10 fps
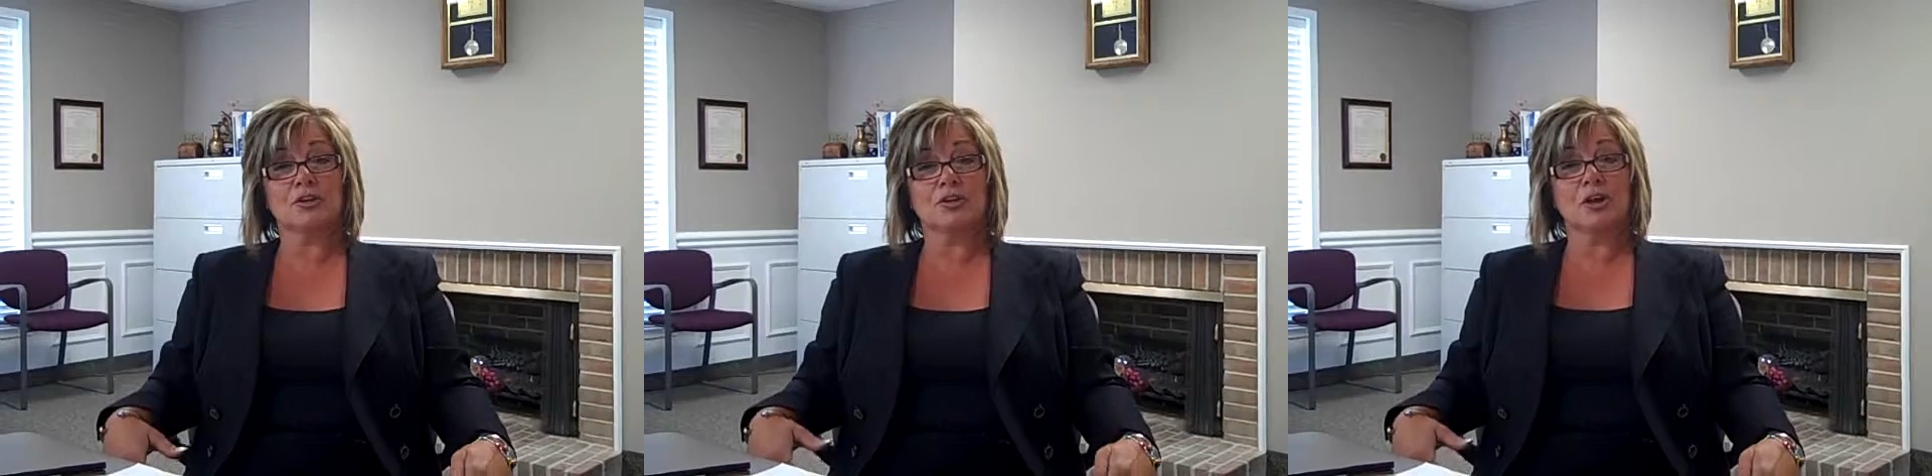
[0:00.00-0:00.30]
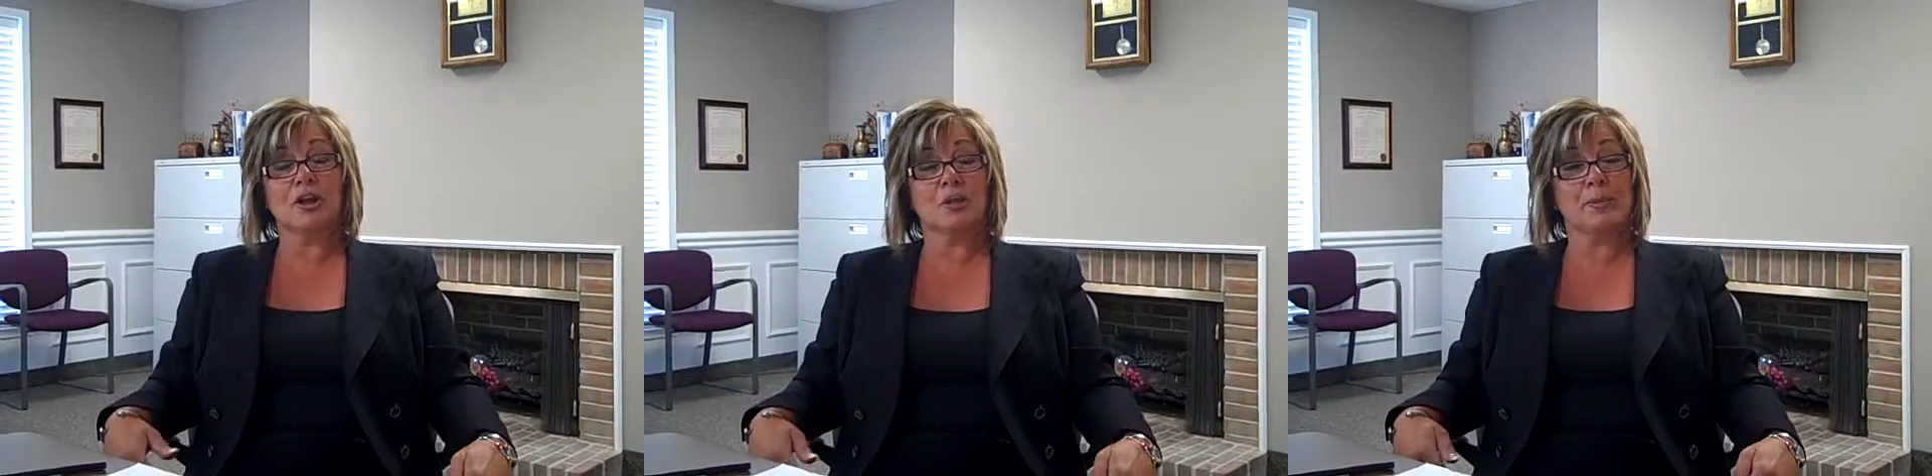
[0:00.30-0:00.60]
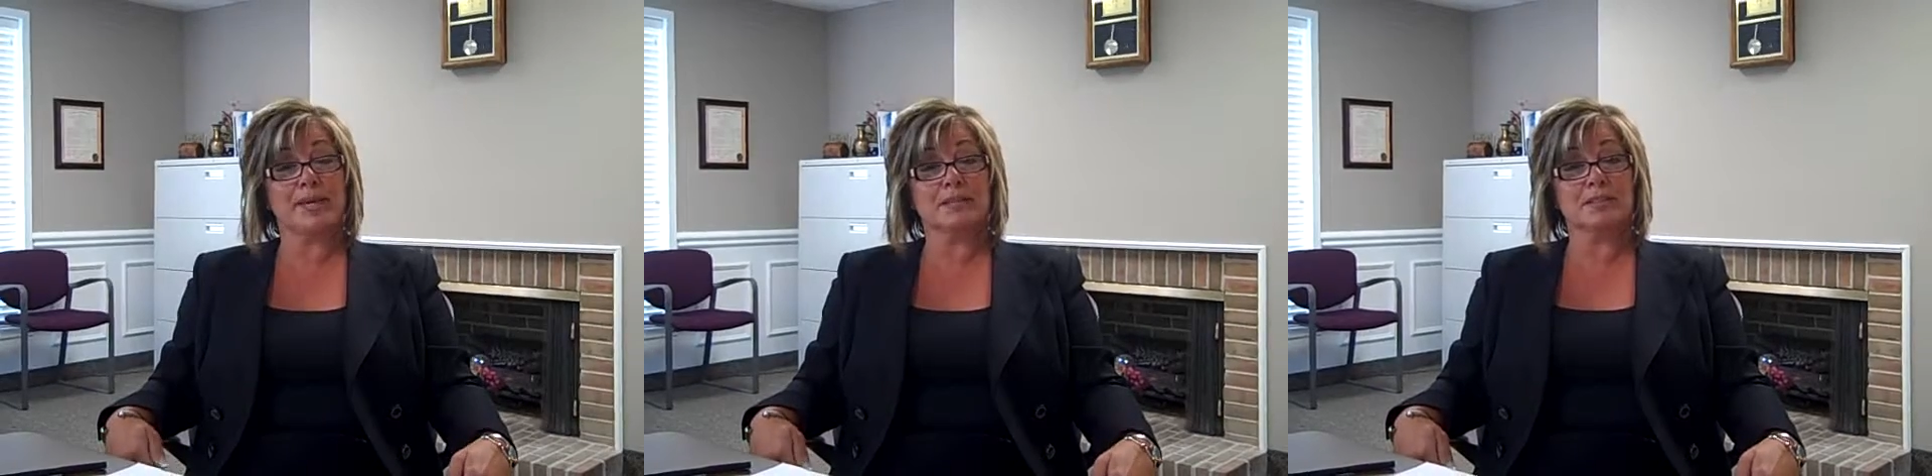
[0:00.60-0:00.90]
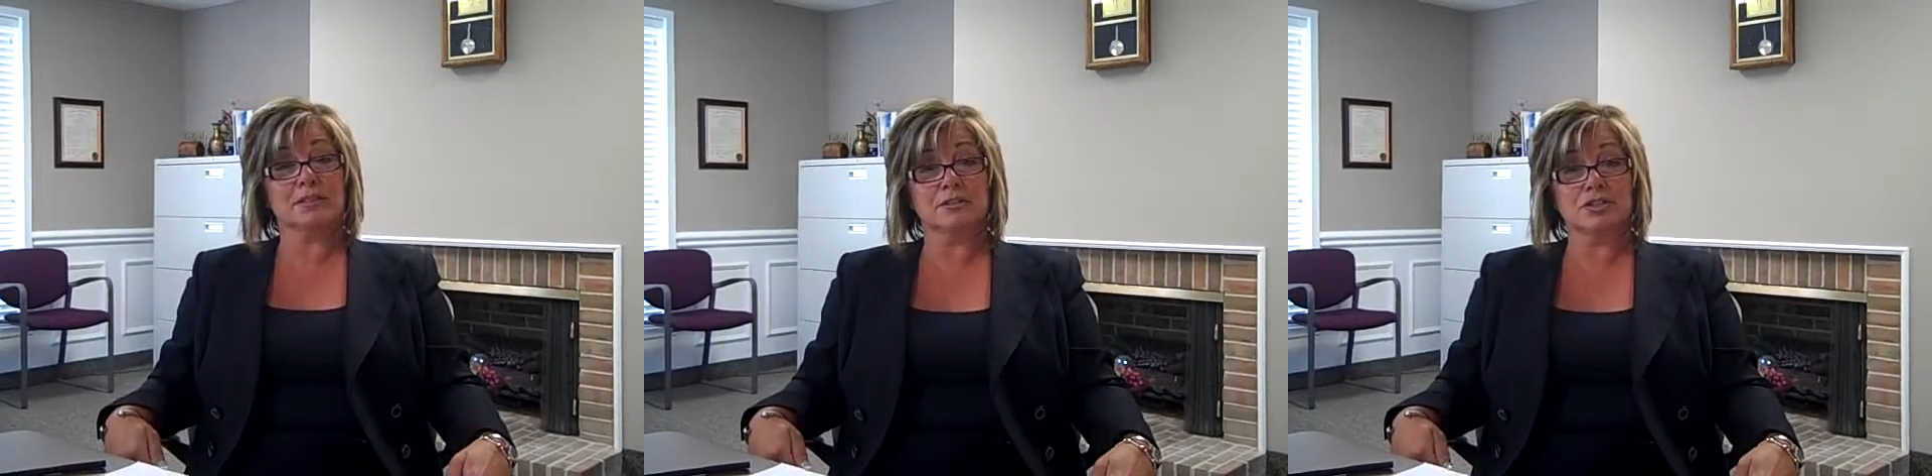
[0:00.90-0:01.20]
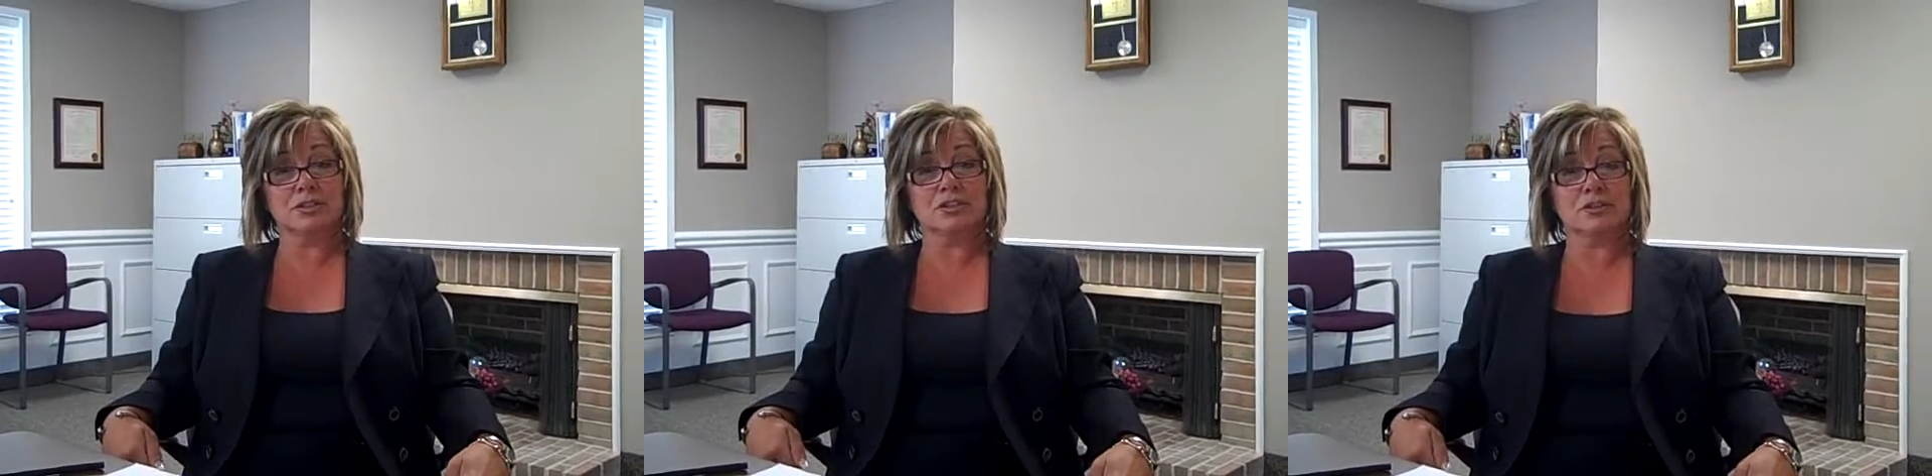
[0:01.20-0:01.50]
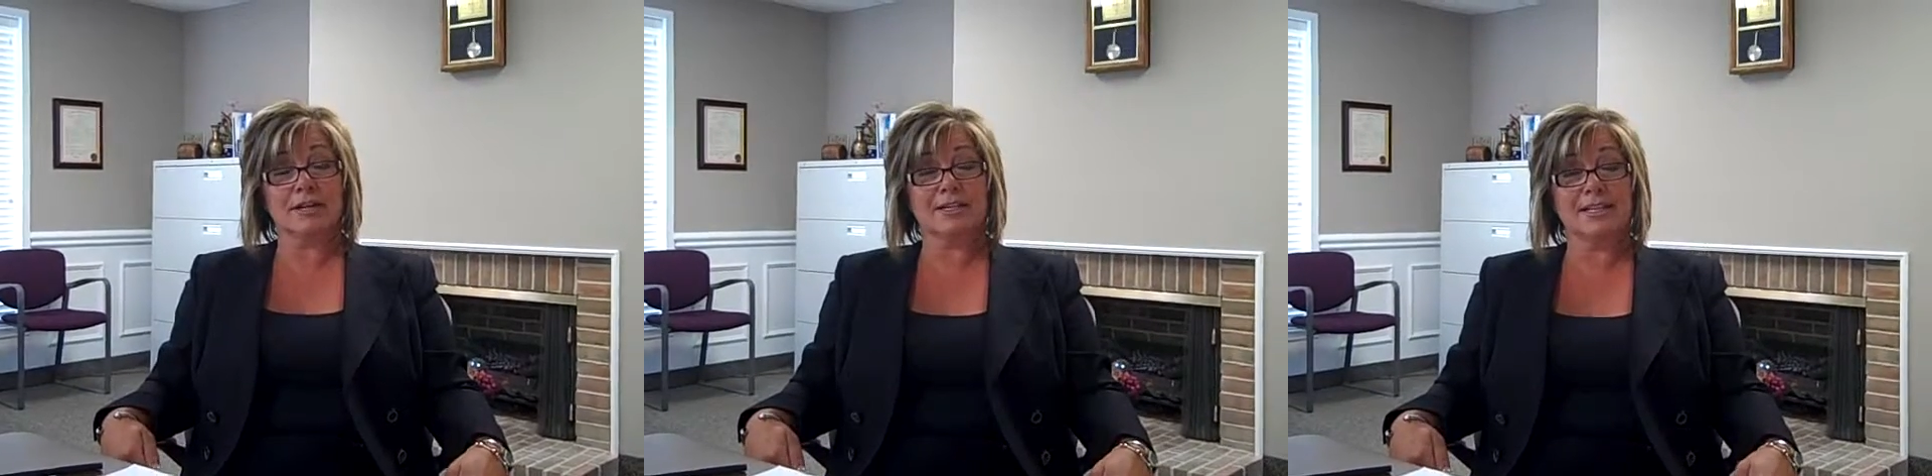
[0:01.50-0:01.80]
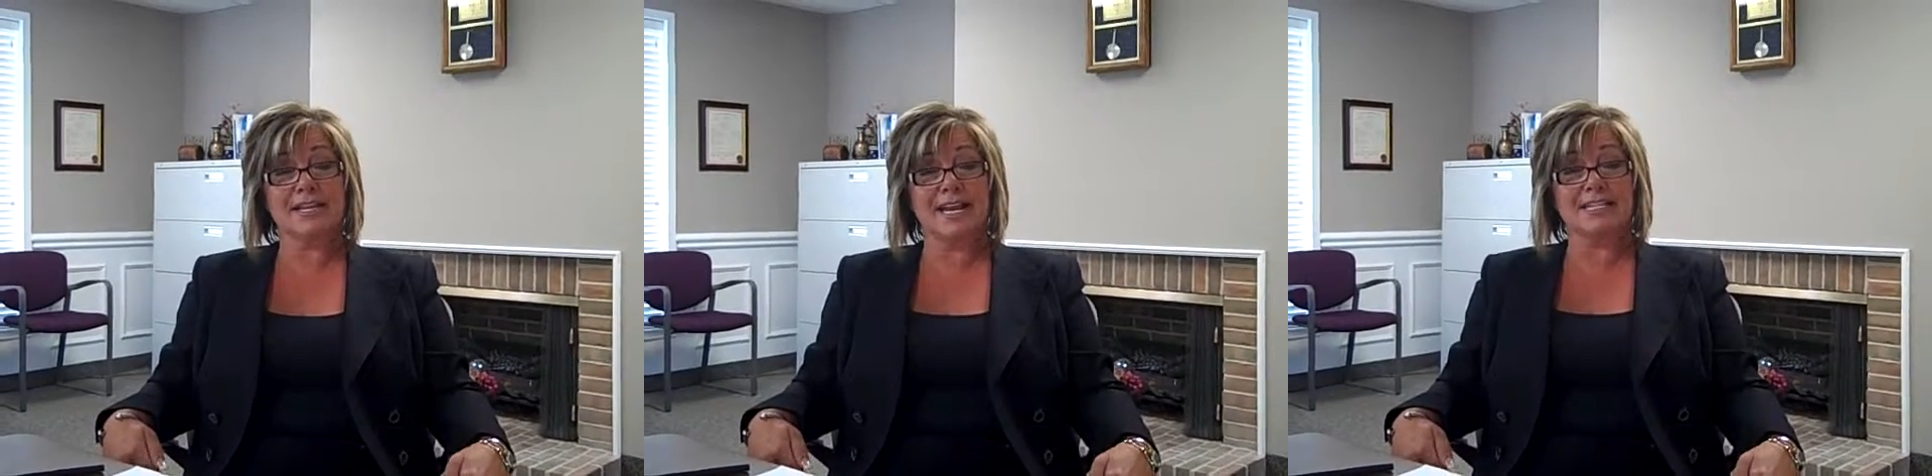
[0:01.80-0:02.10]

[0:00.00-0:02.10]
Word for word: You can call Omega Solutions directly at